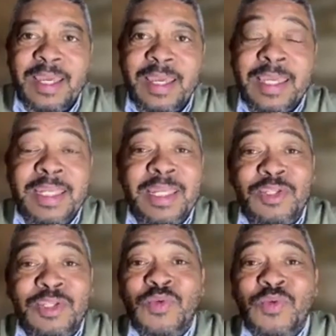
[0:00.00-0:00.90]
he
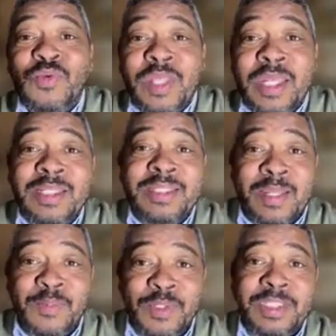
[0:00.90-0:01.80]
needs to then
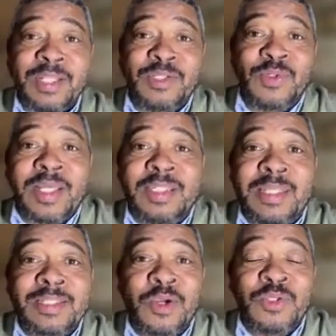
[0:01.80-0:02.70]
demonstrate to us
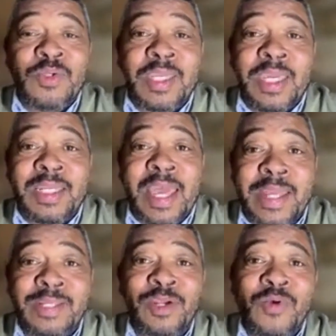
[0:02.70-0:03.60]
that he's going to get a
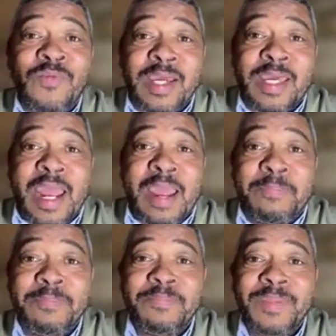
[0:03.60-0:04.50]
handle over
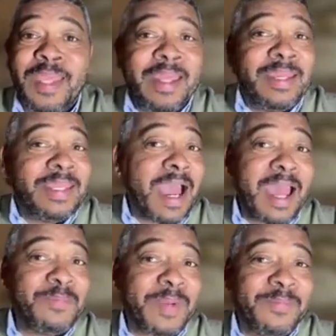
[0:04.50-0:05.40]
crime. And he
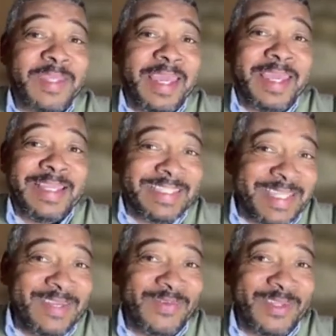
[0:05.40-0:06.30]
can't blame the
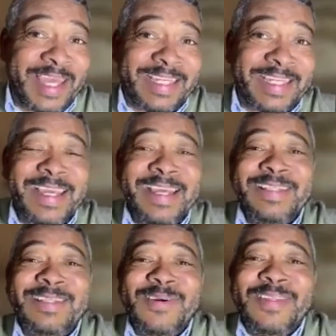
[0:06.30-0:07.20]
ANC for that.
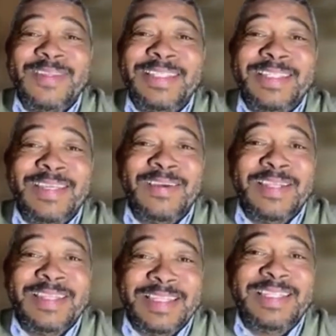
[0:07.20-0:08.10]
So this is
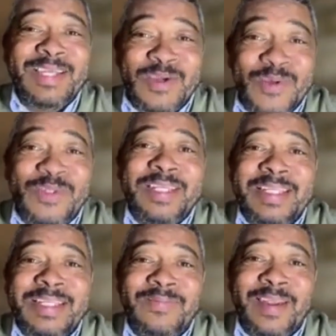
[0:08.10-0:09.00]
a good
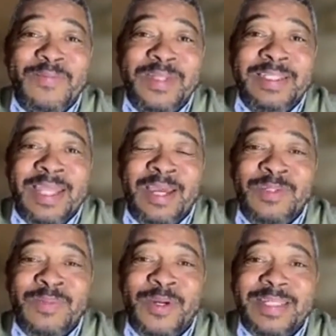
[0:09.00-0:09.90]
development in our
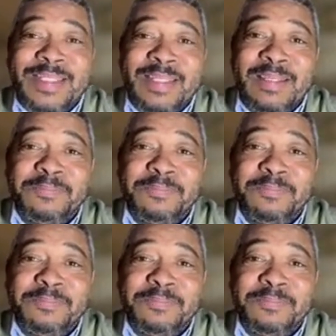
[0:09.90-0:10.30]
democracy.